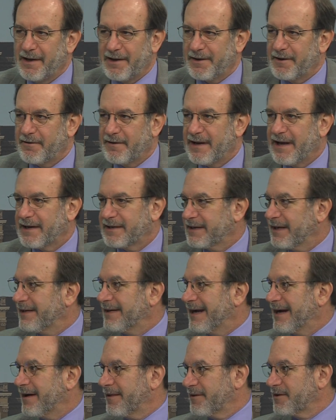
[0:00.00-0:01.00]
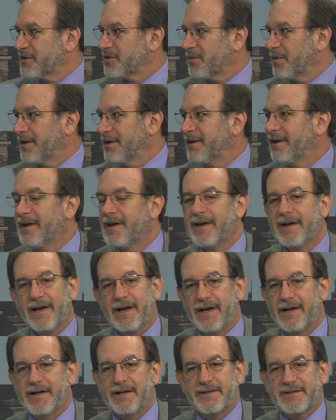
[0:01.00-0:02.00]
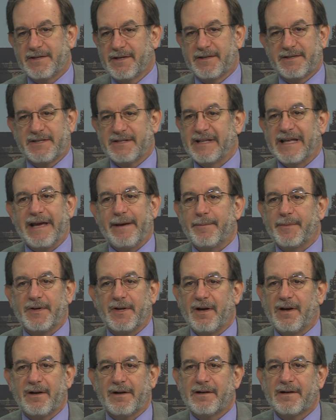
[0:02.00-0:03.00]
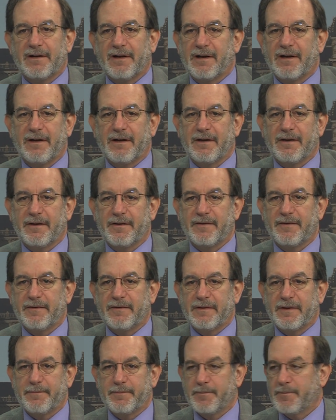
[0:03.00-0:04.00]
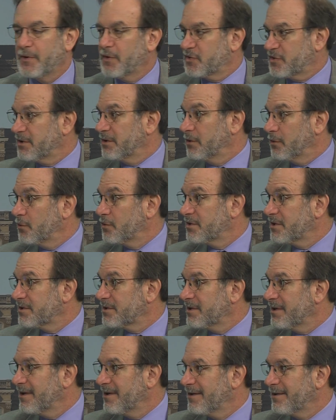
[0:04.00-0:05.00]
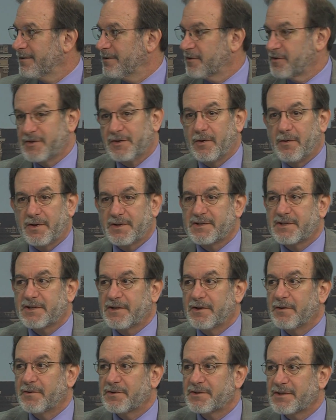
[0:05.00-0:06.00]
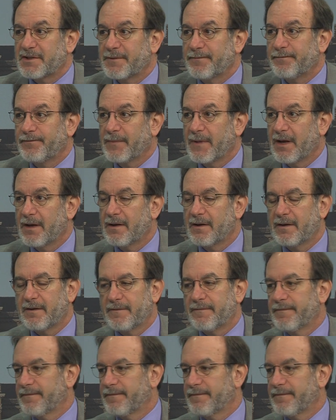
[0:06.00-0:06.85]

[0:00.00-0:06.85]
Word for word: you're not getting out of this one," and it's a slam dunk. Uh, the person loses. There's no excuse. Bankruptcy so